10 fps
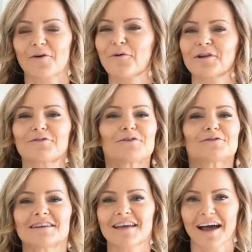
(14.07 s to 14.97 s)
What if you
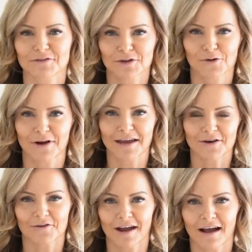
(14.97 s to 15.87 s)
didn't have to create
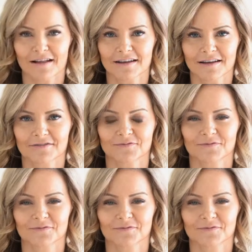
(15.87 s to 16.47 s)
your reality?